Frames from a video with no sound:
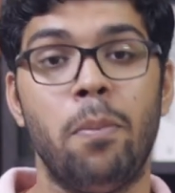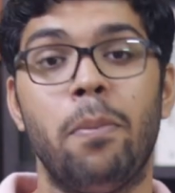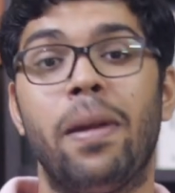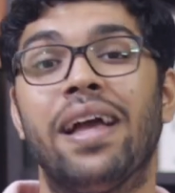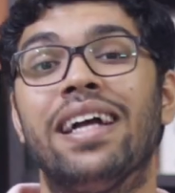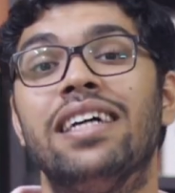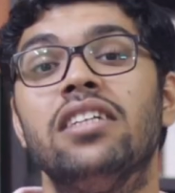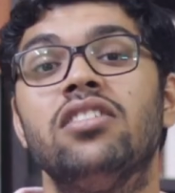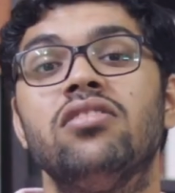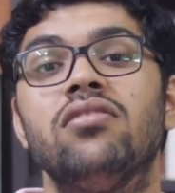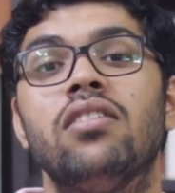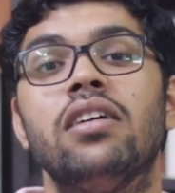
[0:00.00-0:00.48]

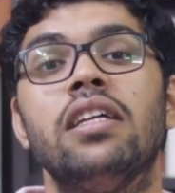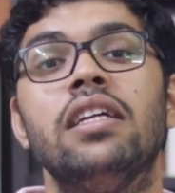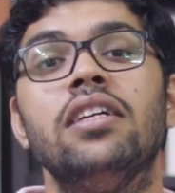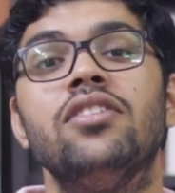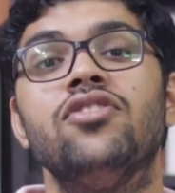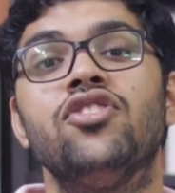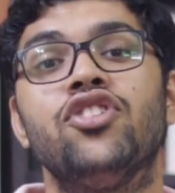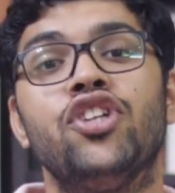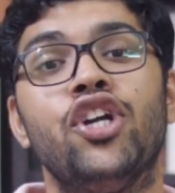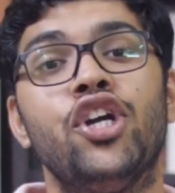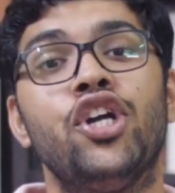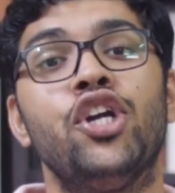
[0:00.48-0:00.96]

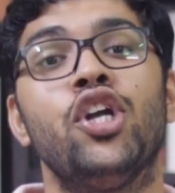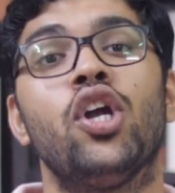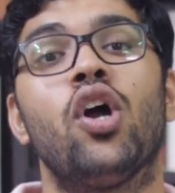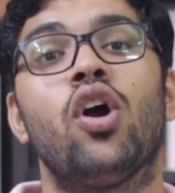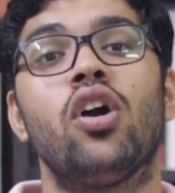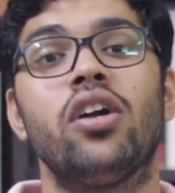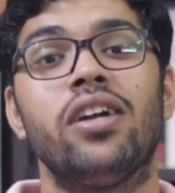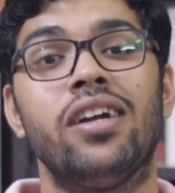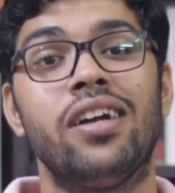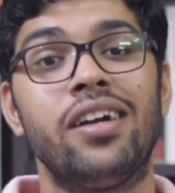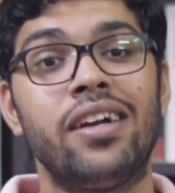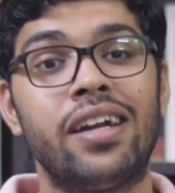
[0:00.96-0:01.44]
Megasthenes did
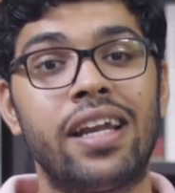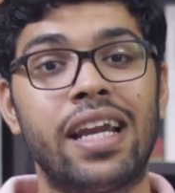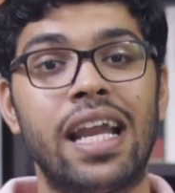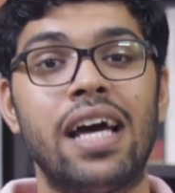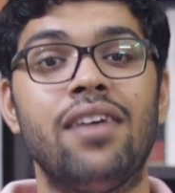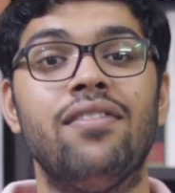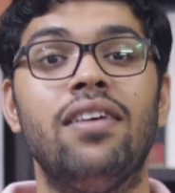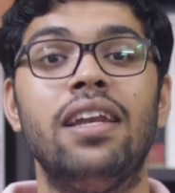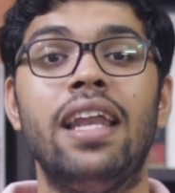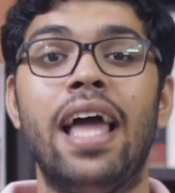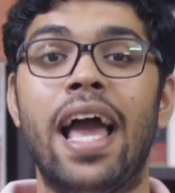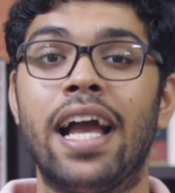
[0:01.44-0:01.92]
not
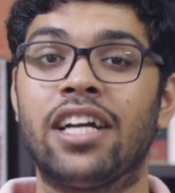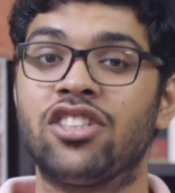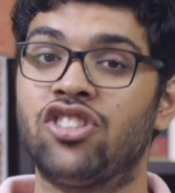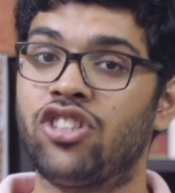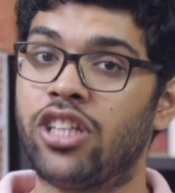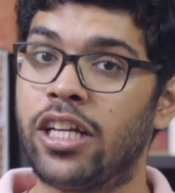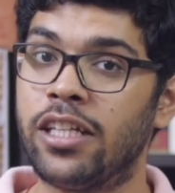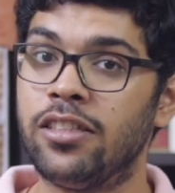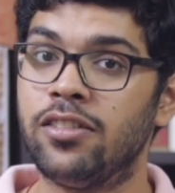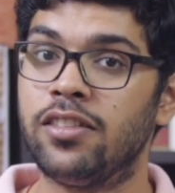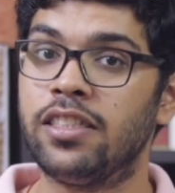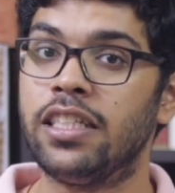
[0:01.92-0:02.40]
travel
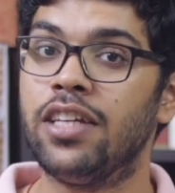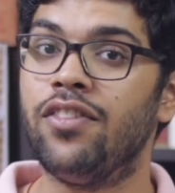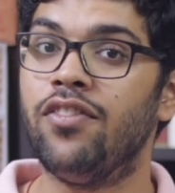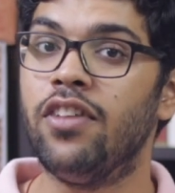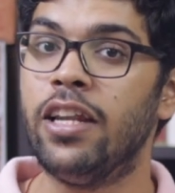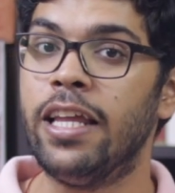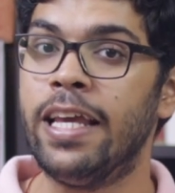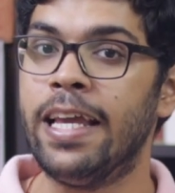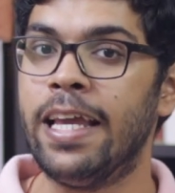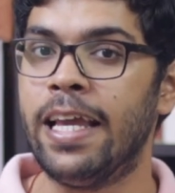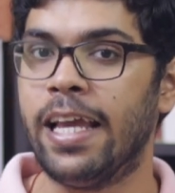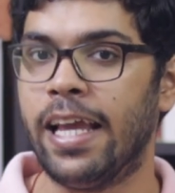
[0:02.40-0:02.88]

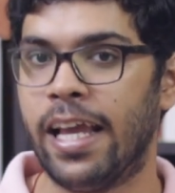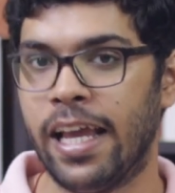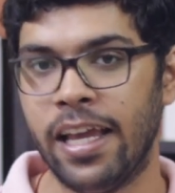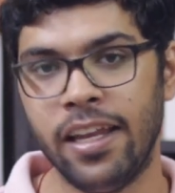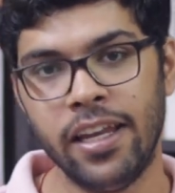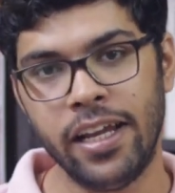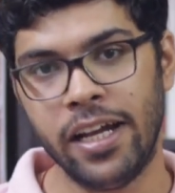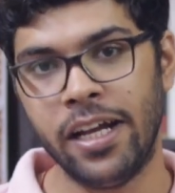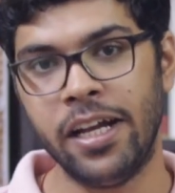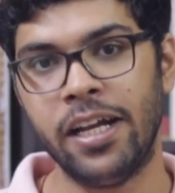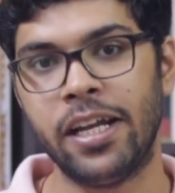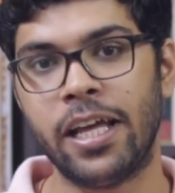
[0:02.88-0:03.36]
extensively
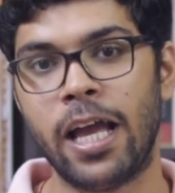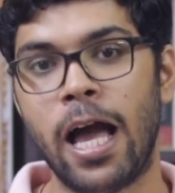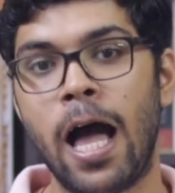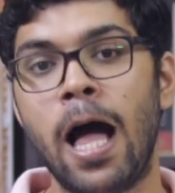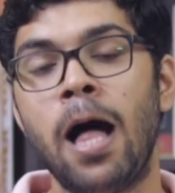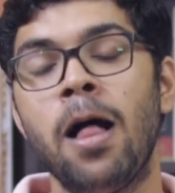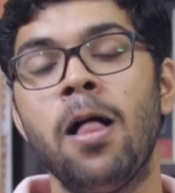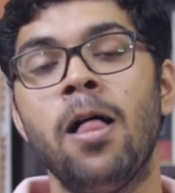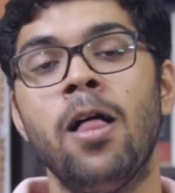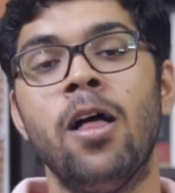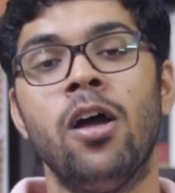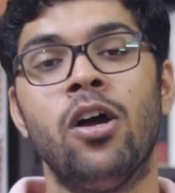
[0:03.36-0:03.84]
in
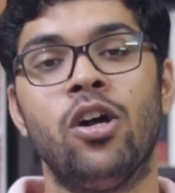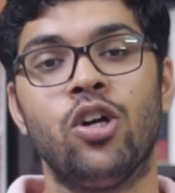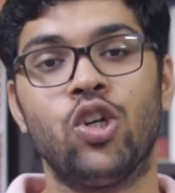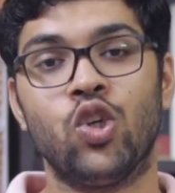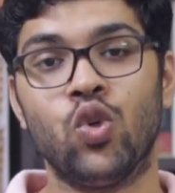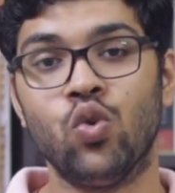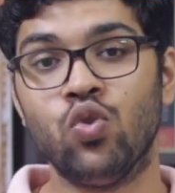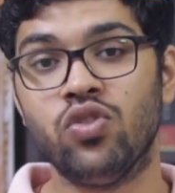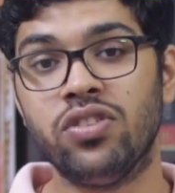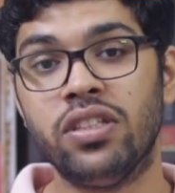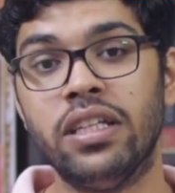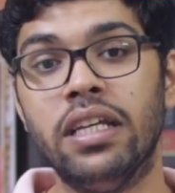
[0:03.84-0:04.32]
India
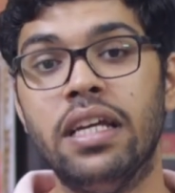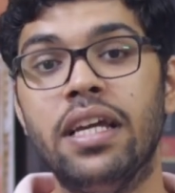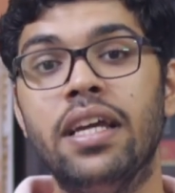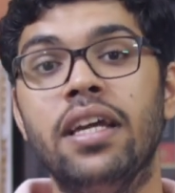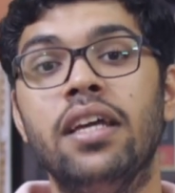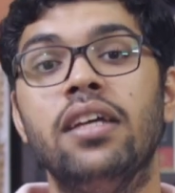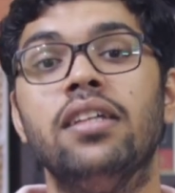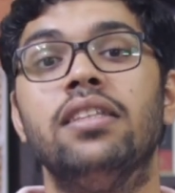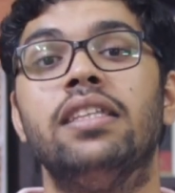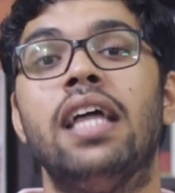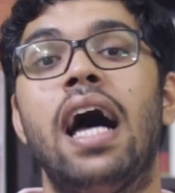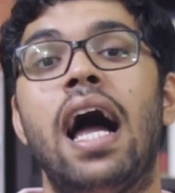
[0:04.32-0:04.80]
to
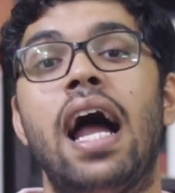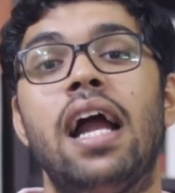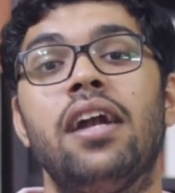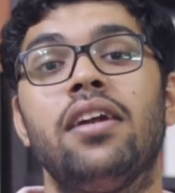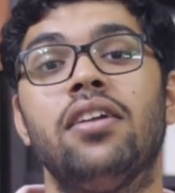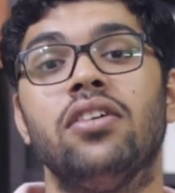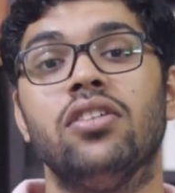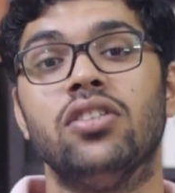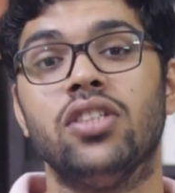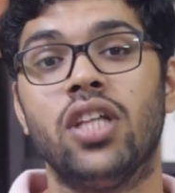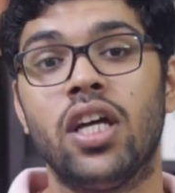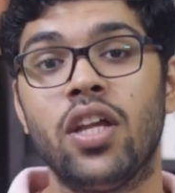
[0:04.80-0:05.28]
see
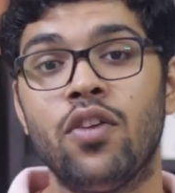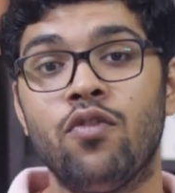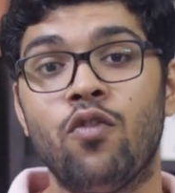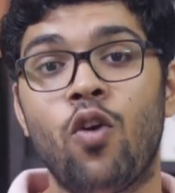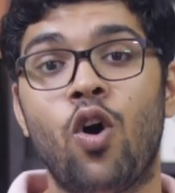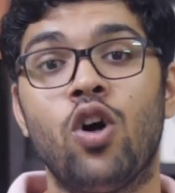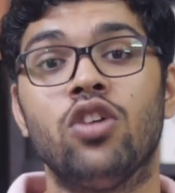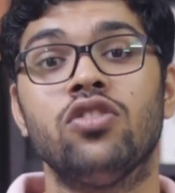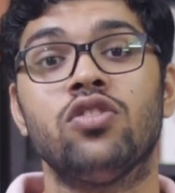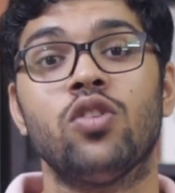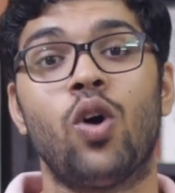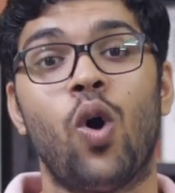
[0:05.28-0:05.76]
that there
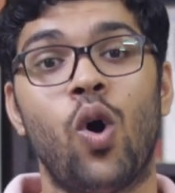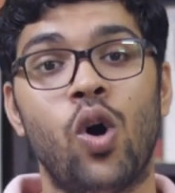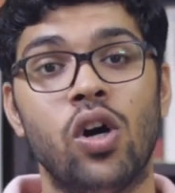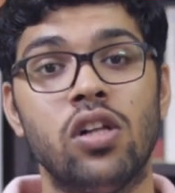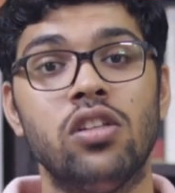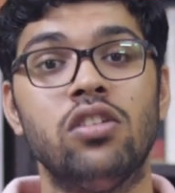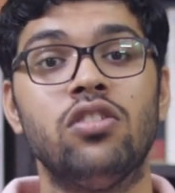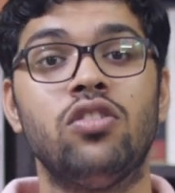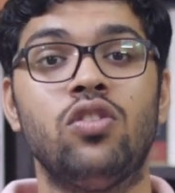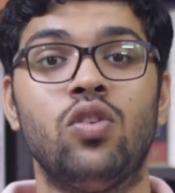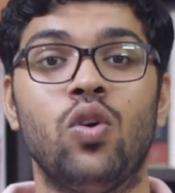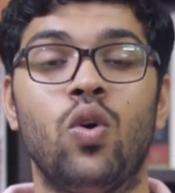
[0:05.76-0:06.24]
was
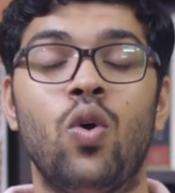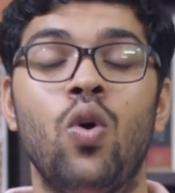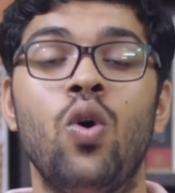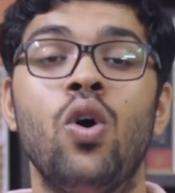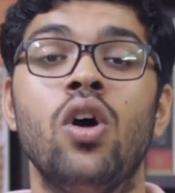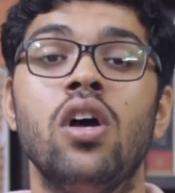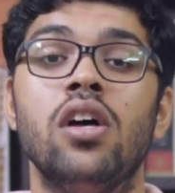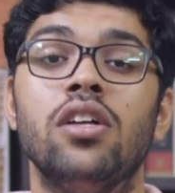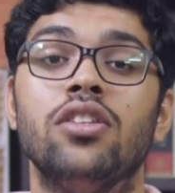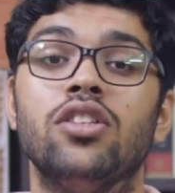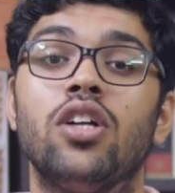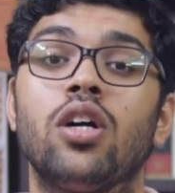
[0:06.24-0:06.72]

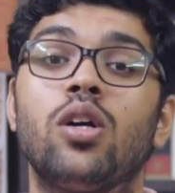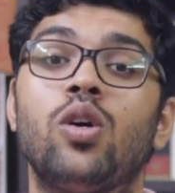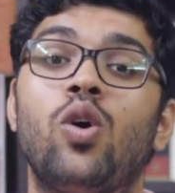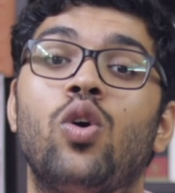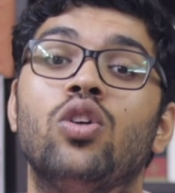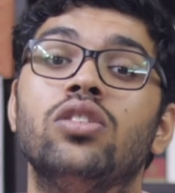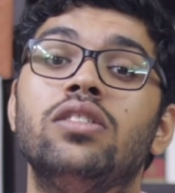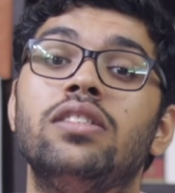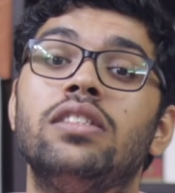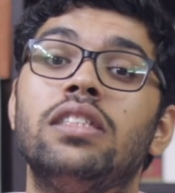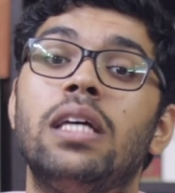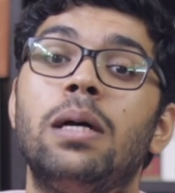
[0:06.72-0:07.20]
also the
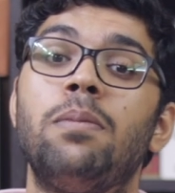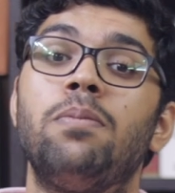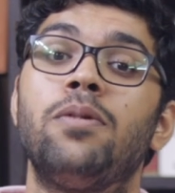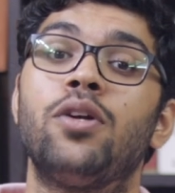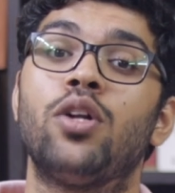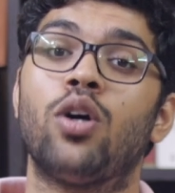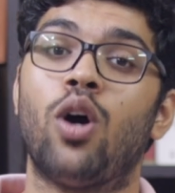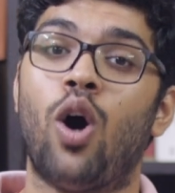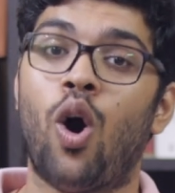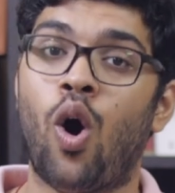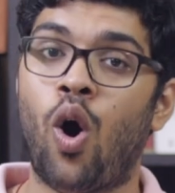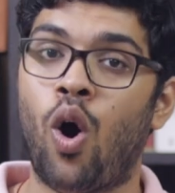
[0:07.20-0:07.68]

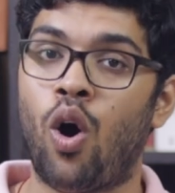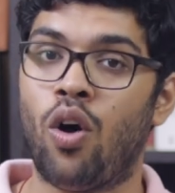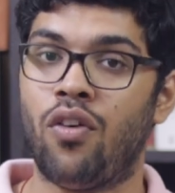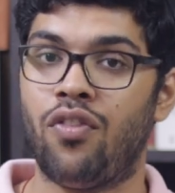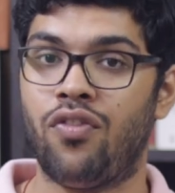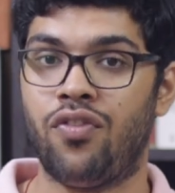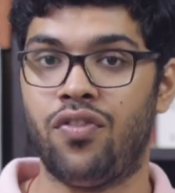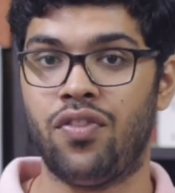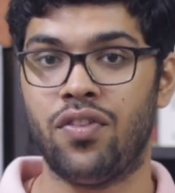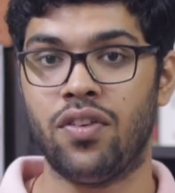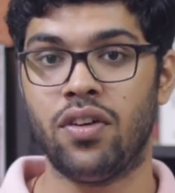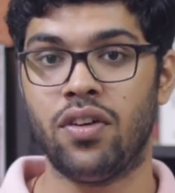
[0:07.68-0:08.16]
concept
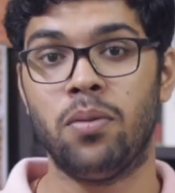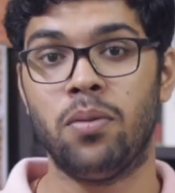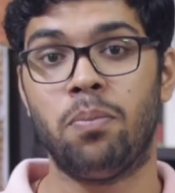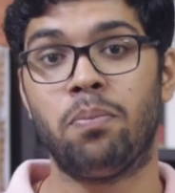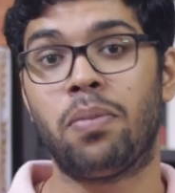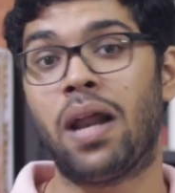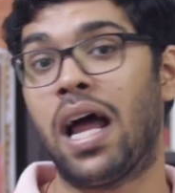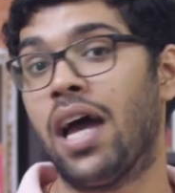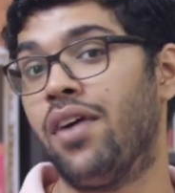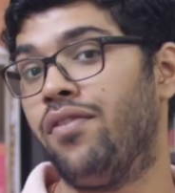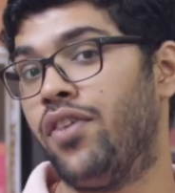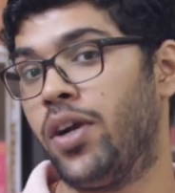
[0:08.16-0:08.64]
of
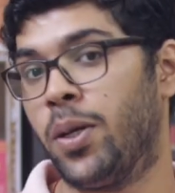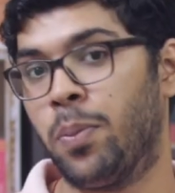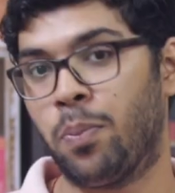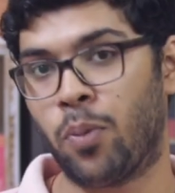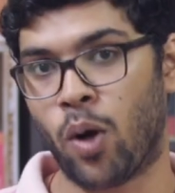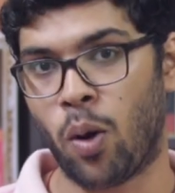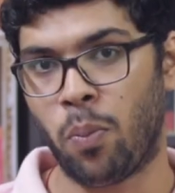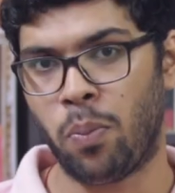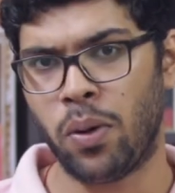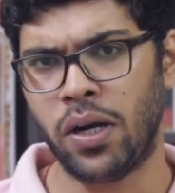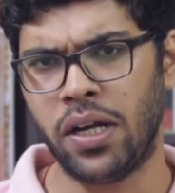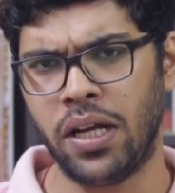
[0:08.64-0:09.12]
private
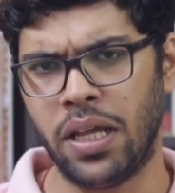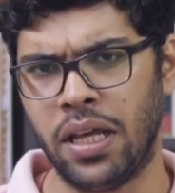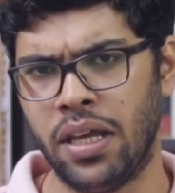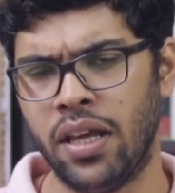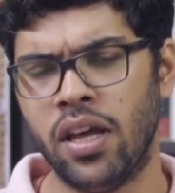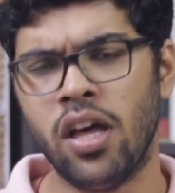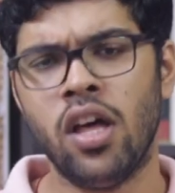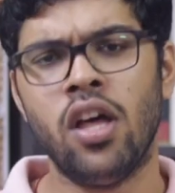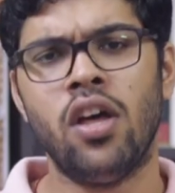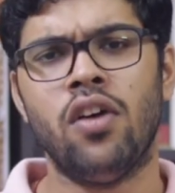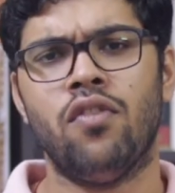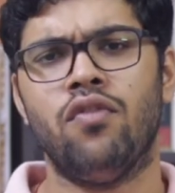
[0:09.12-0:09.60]

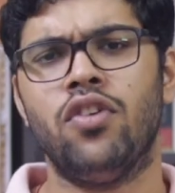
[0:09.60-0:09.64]
property,